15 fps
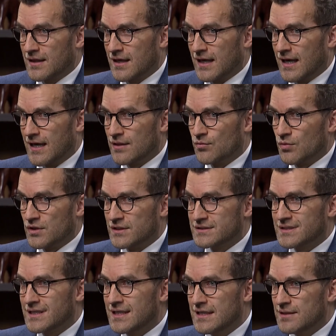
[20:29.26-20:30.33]
and what is
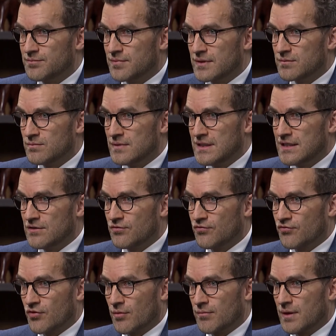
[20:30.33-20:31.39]
keeping me
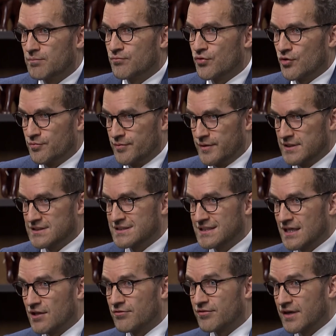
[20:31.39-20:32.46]
from appropriate
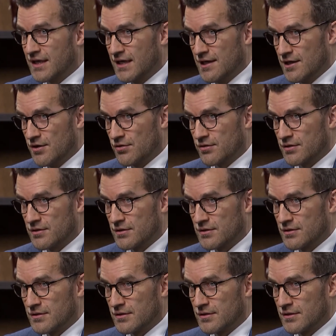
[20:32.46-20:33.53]
self care?
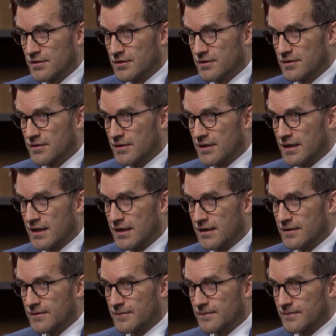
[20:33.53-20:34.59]
Right. Would you
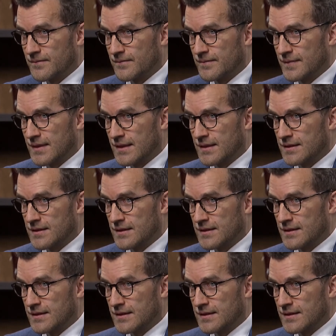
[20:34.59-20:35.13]
say self